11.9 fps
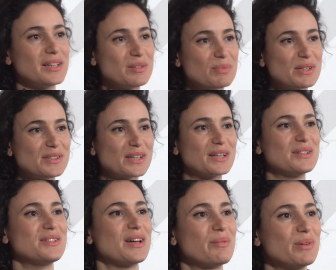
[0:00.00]
it's my
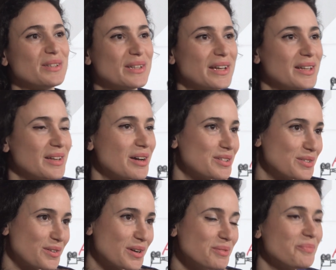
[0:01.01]
second time at
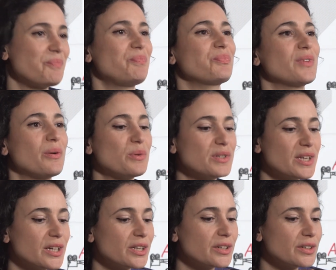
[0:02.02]
Astra. I was
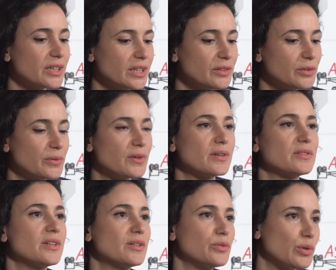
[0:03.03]
here in
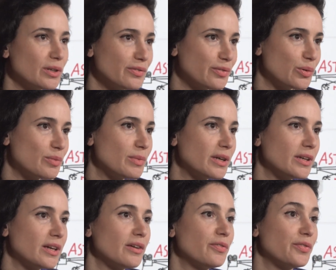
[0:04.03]
2012 with
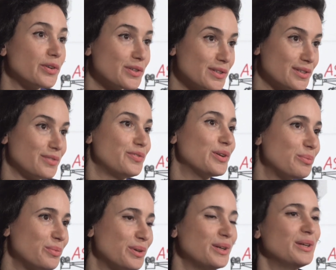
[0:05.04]
my first
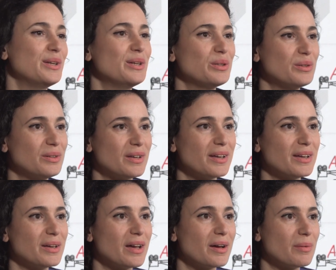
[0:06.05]
film,
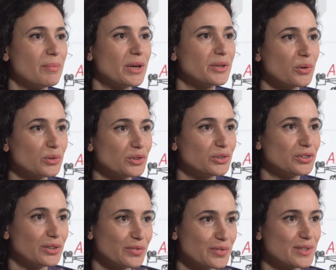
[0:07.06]
My Culture
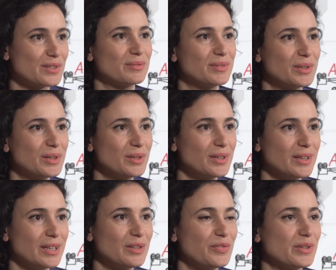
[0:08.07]
Shifts.
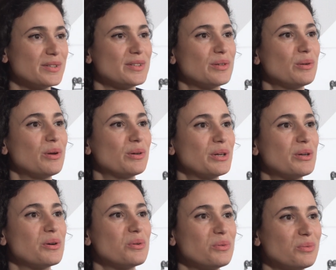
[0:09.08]
It feels so long
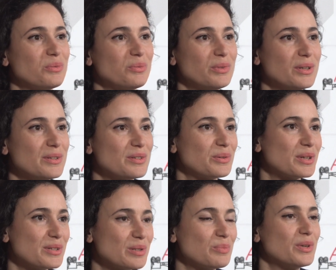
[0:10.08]
ago, and it's so
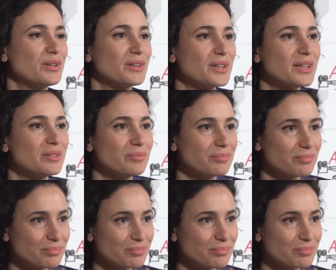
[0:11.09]
nice to be here again.